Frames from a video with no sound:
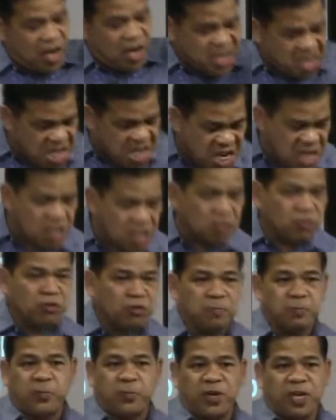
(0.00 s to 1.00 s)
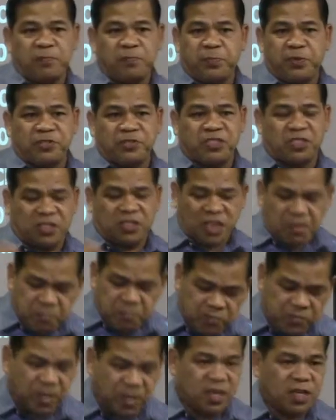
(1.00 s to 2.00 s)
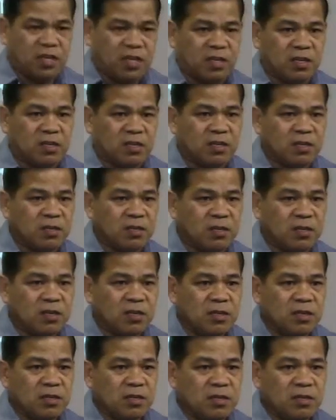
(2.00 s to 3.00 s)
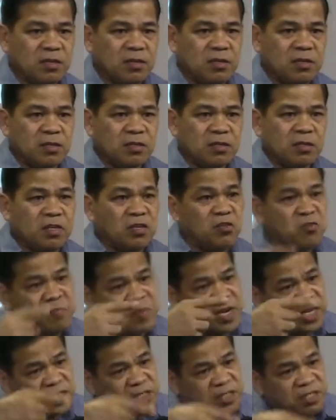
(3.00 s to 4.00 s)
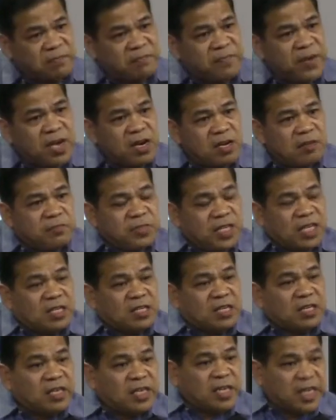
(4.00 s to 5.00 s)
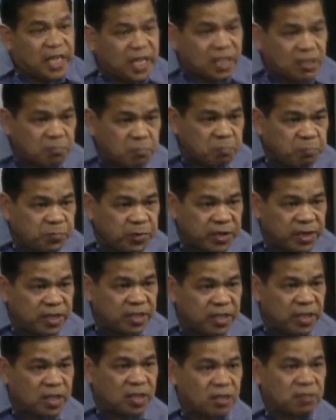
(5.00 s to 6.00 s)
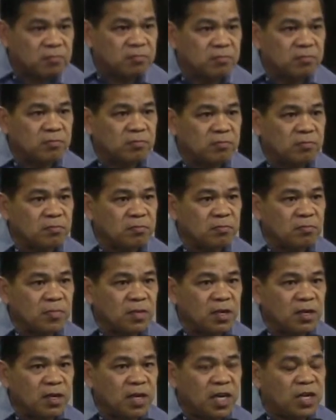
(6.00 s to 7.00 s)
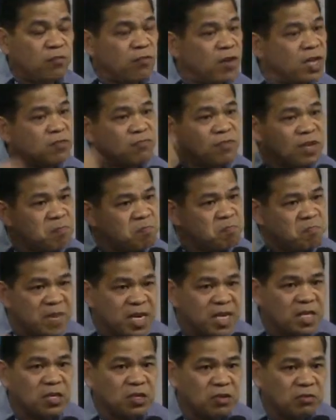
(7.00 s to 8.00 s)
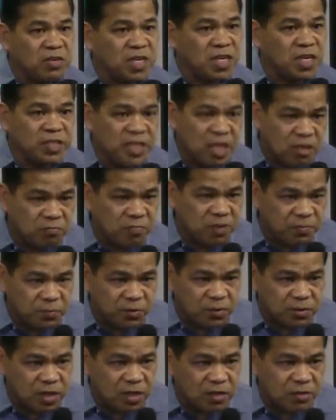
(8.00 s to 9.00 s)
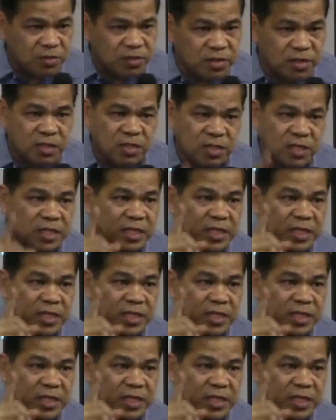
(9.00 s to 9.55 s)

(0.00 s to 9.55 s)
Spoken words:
a need to pray for something, you must develop that great burden. And what will make you kneel down before the Lord?